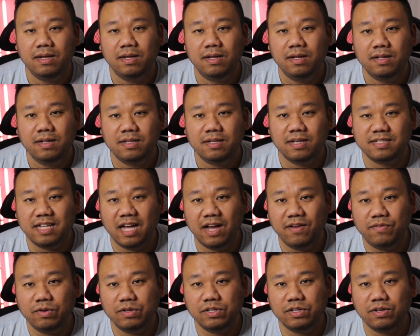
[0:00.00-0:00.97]
the
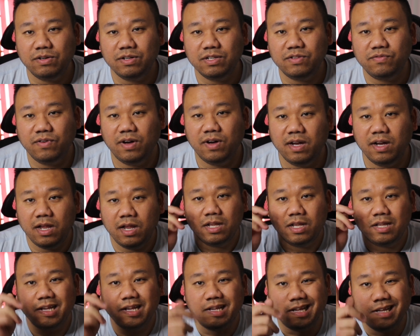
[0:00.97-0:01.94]
Safuu insurance fund
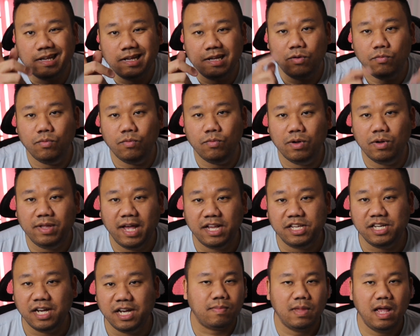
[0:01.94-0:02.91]
will
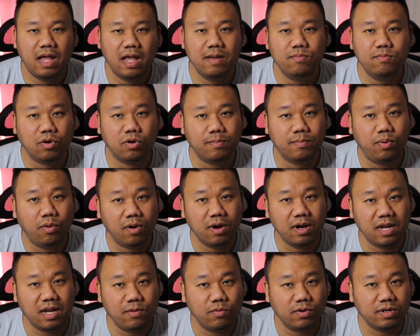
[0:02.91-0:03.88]
get you. And more
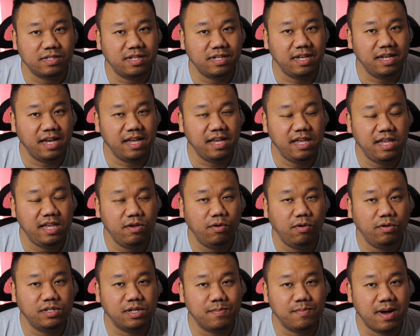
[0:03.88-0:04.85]
importantly, we're seeing a
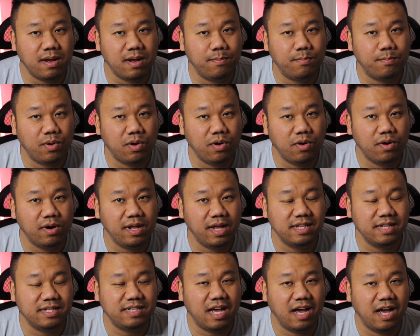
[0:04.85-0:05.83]
huge amount of burn
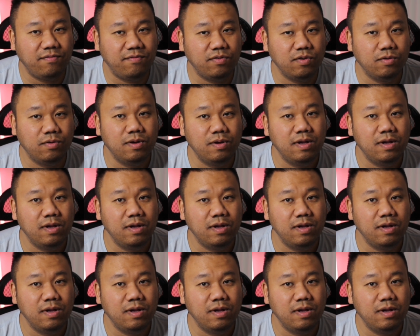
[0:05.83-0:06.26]
in Safuu.